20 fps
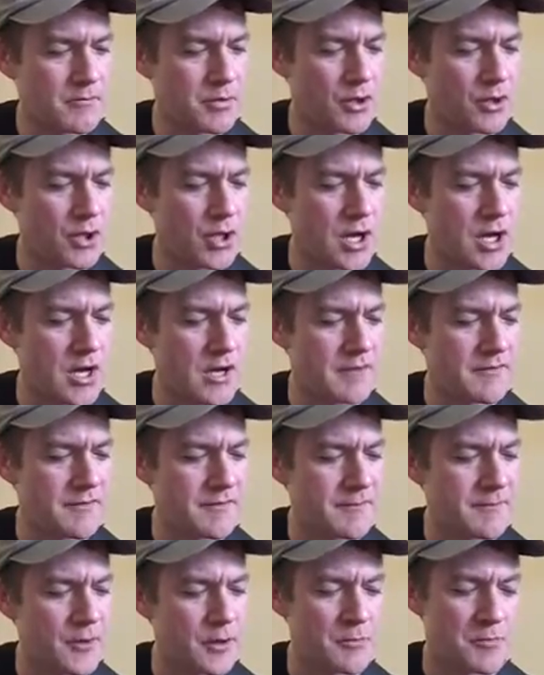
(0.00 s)
pull
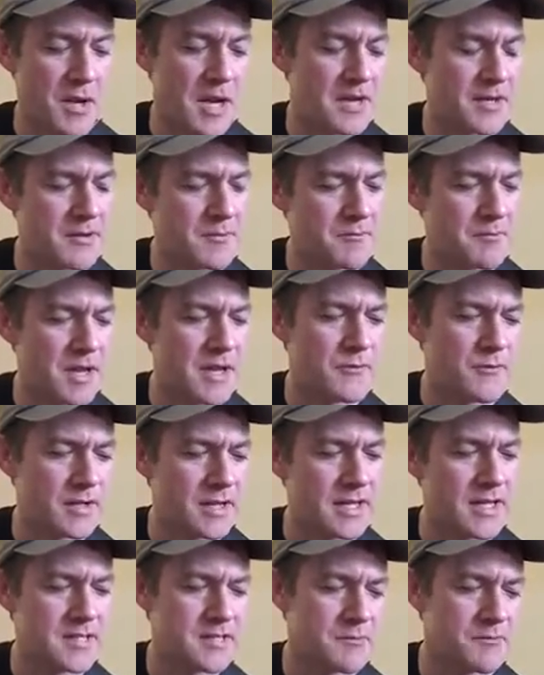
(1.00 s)
off, or bend,
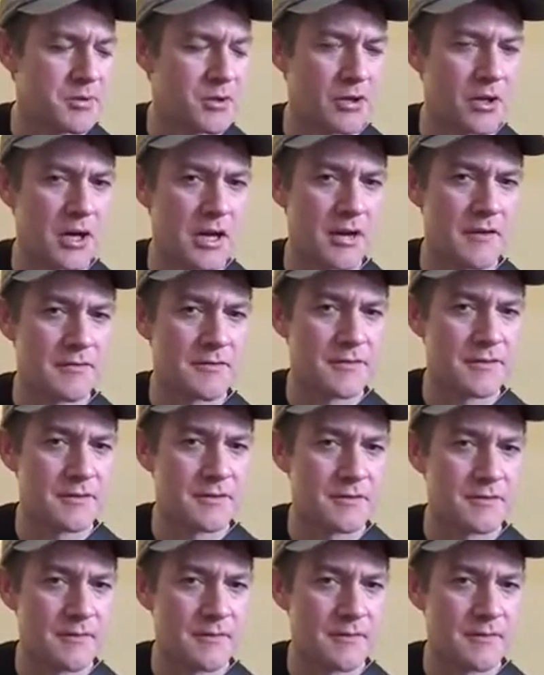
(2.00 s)
release, and pull off. 4